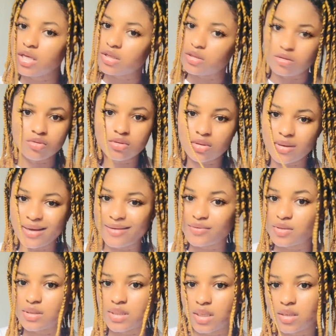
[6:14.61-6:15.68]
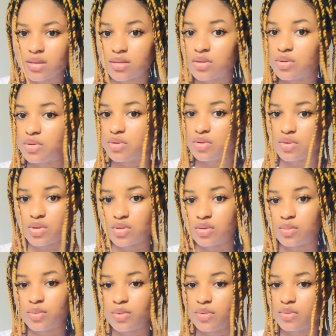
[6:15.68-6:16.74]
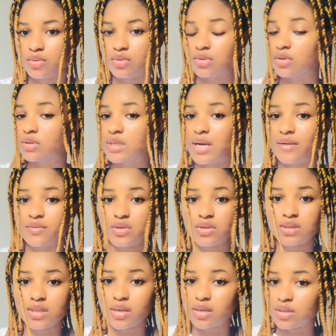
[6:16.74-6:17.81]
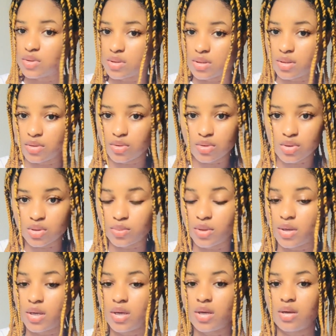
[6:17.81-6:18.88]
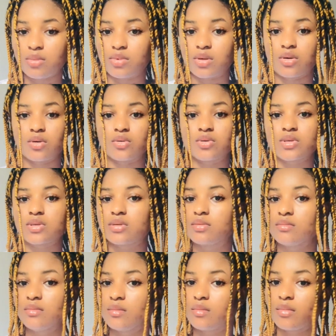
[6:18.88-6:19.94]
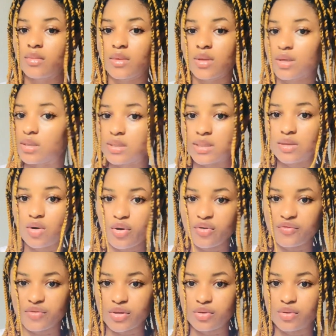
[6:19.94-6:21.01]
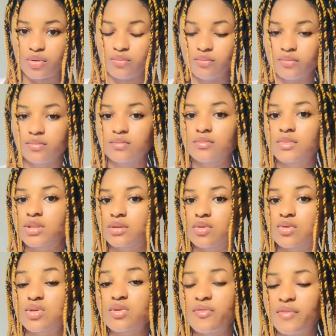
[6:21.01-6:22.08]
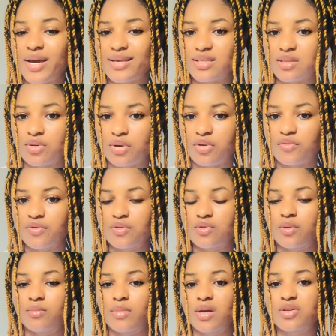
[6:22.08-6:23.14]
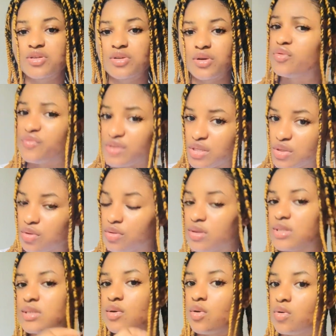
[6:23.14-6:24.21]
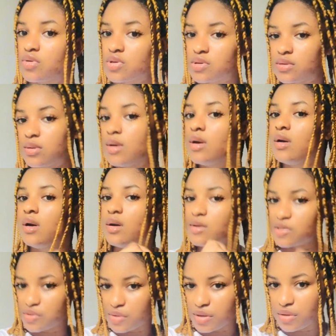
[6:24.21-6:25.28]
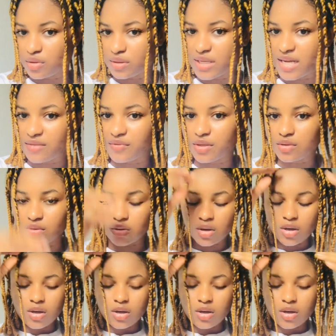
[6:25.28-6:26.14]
You do not have to take it to YouTube. You don't have to take it to the YouTube, because it's not your video. So far it's not your video. Make sure your video is also showing on that video.